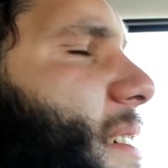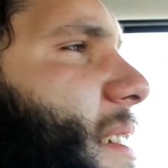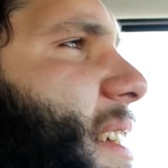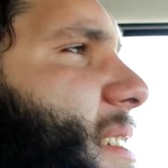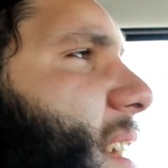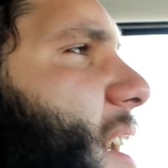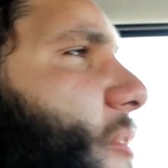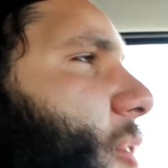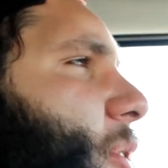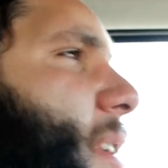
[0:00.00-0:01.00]
Oh, it's out
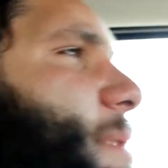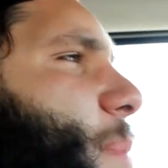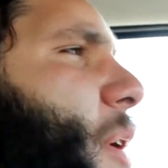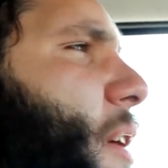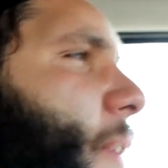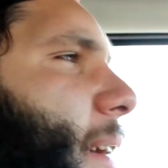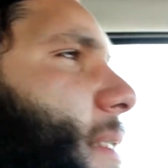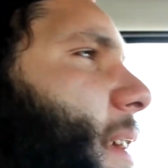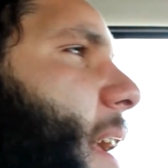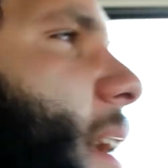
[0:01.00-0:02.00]
of focus. Perfect.
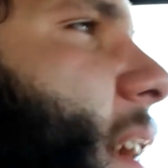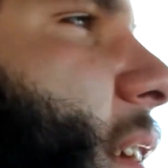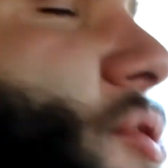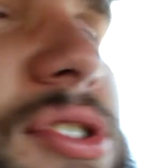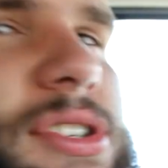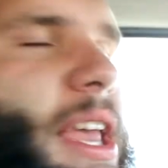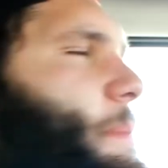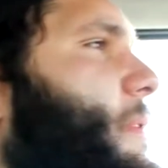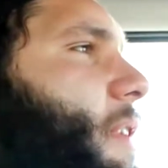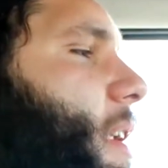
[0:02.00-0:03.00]
Let's just
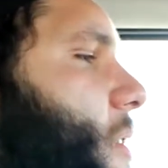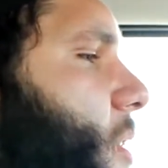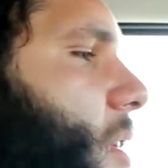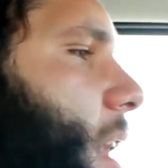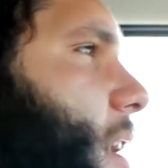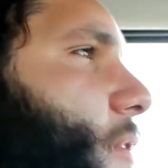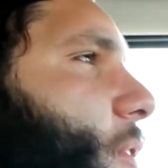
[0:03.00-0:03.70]
keep the video all out of